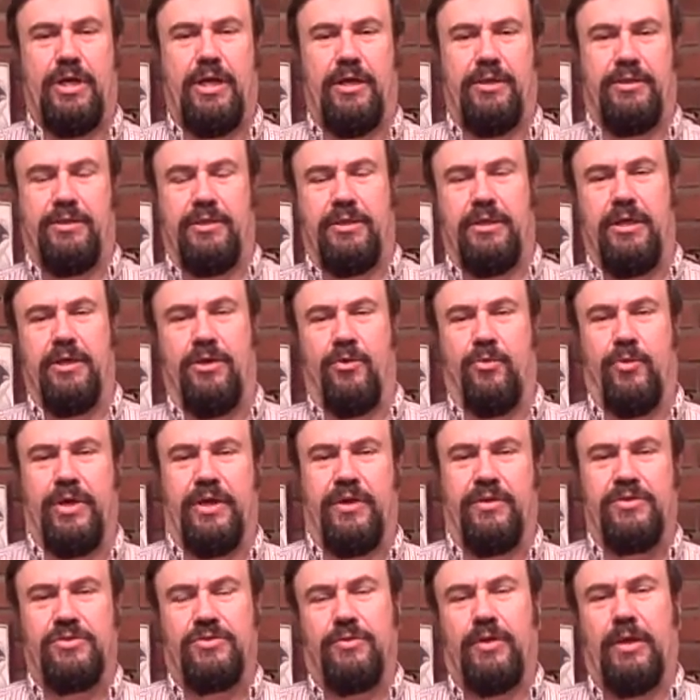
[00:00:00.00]
on the
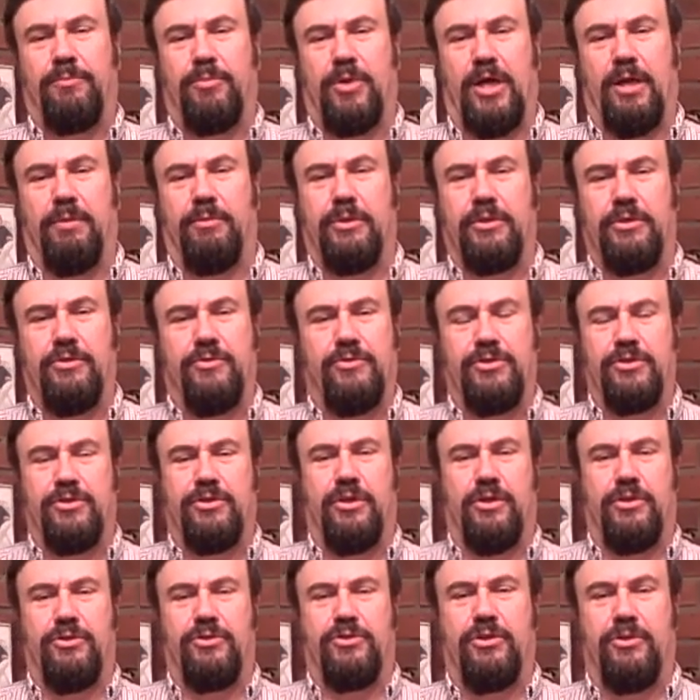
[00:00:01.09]
airways, I'd probably use
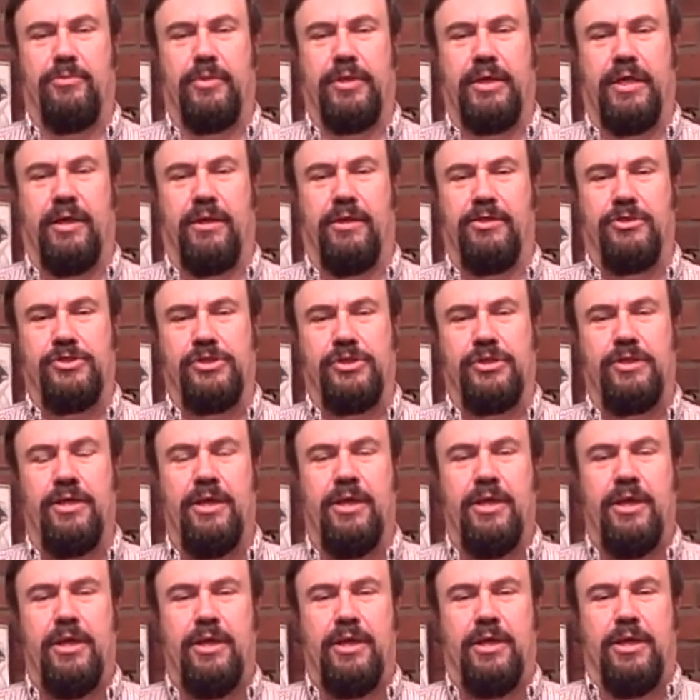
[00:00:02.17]
another terminology.
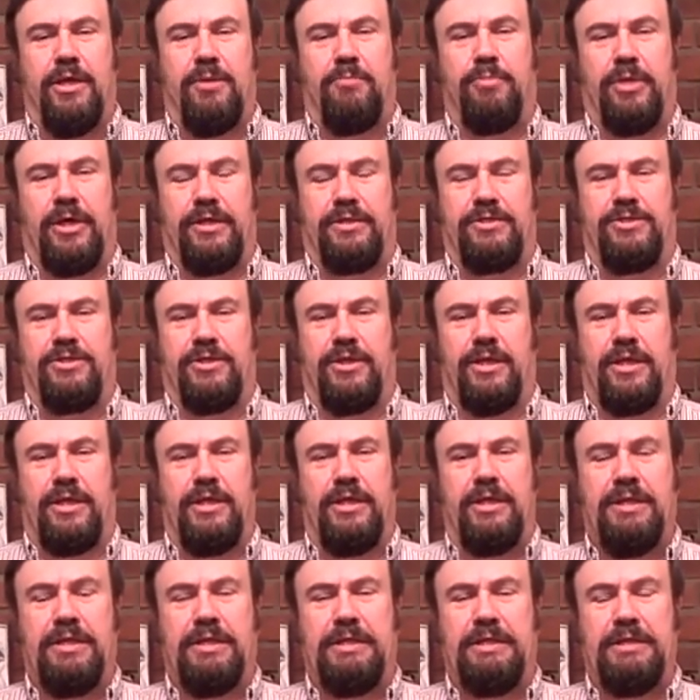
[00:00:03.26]
But,
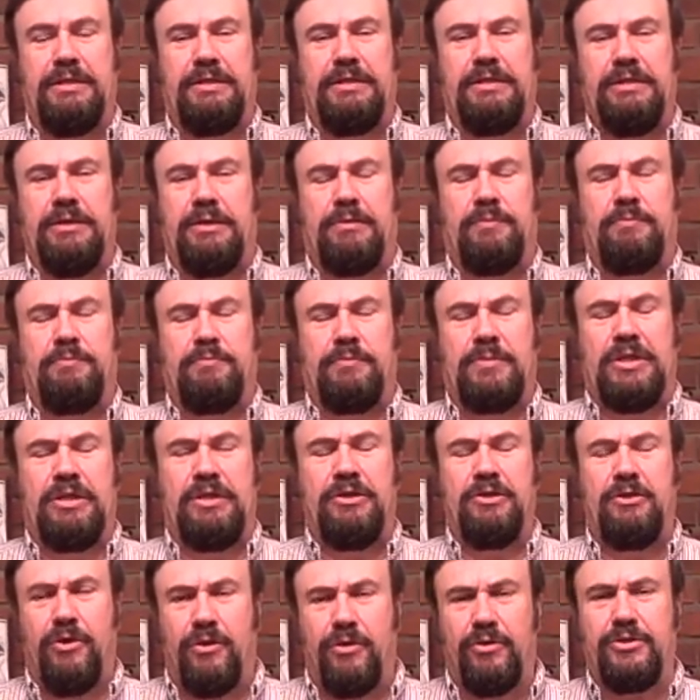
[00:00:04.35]

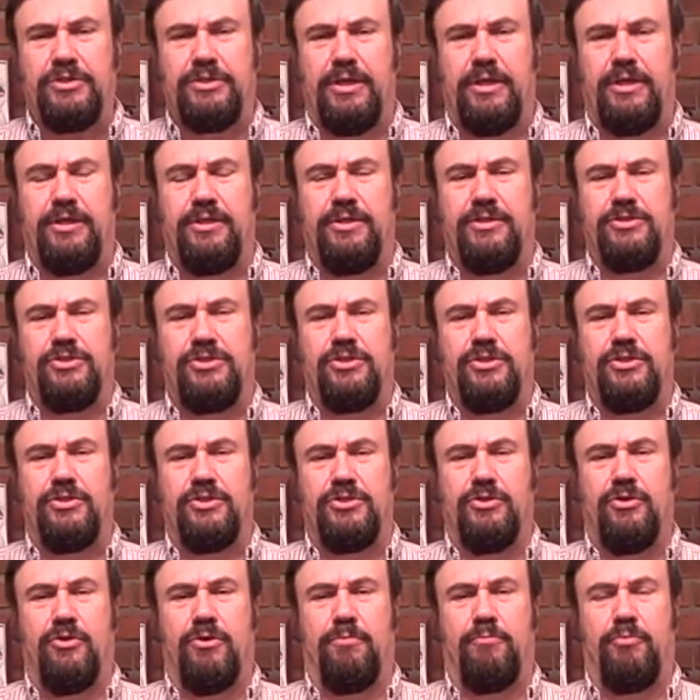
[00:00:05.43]
goal setting is just
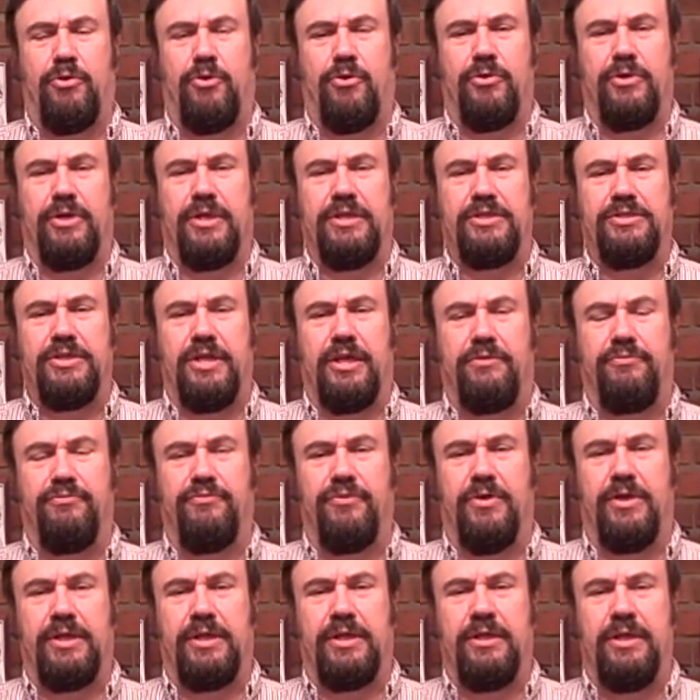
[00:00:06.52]
so important, it's not
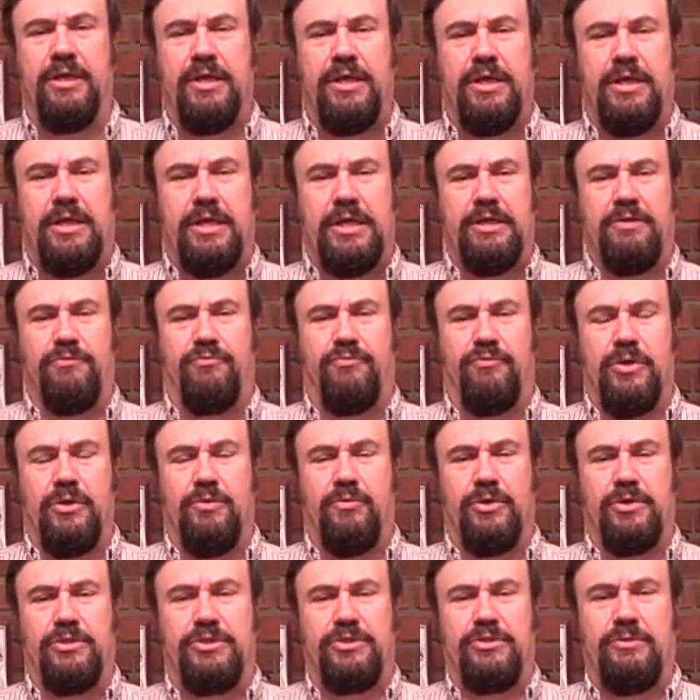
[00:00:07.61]
funny. If we
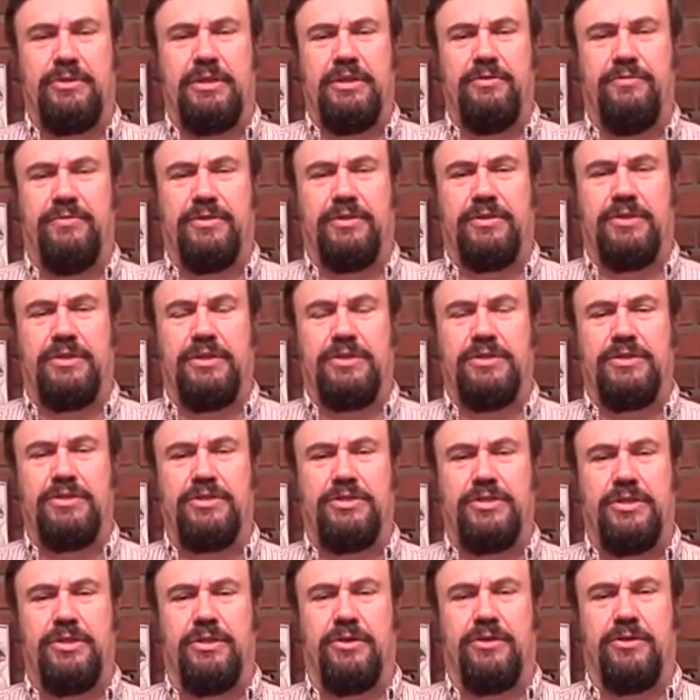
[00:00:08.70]
were to even
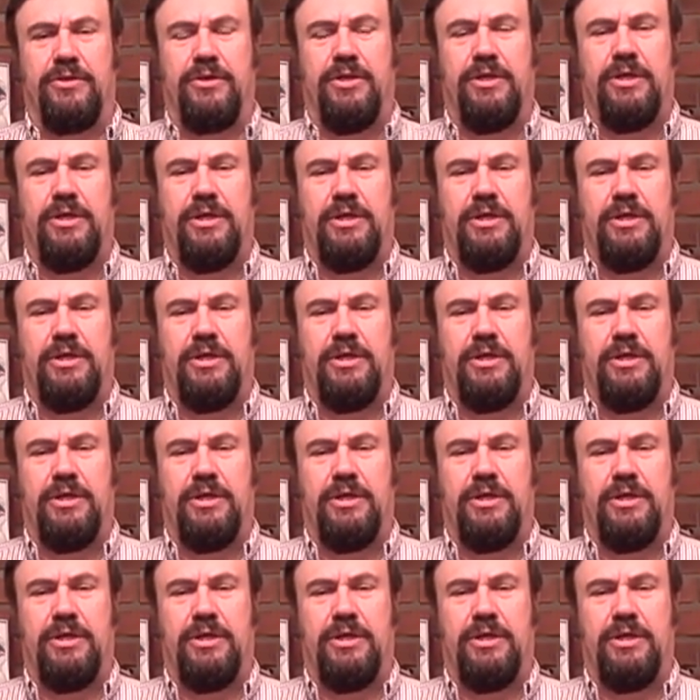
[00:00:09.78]
consider